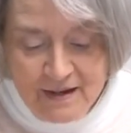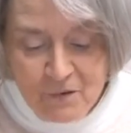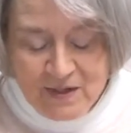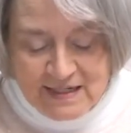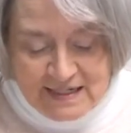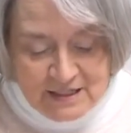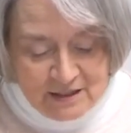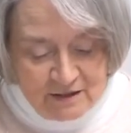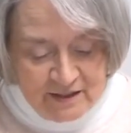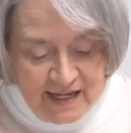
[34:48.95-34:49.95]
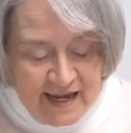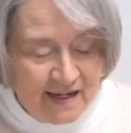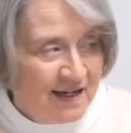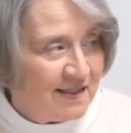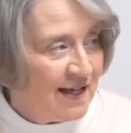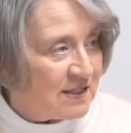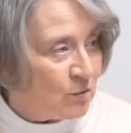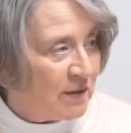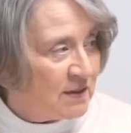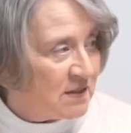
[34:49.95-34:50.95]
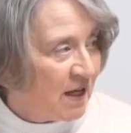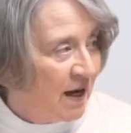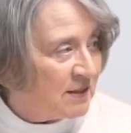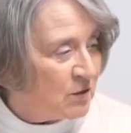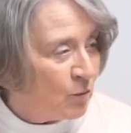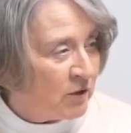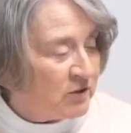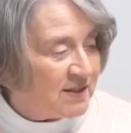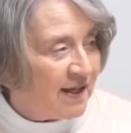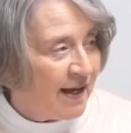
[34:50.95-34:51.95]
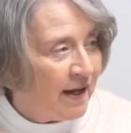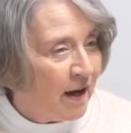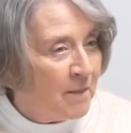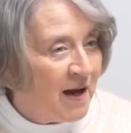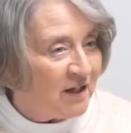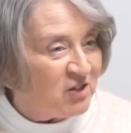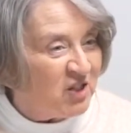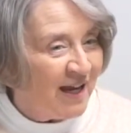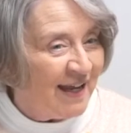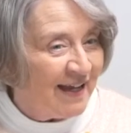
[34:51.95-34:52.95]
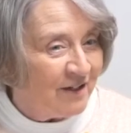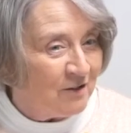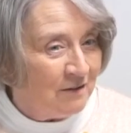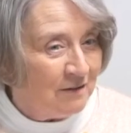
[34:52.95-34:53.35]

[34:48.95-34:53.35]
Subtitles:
we need to look at, and that's what does God's word say about Jael.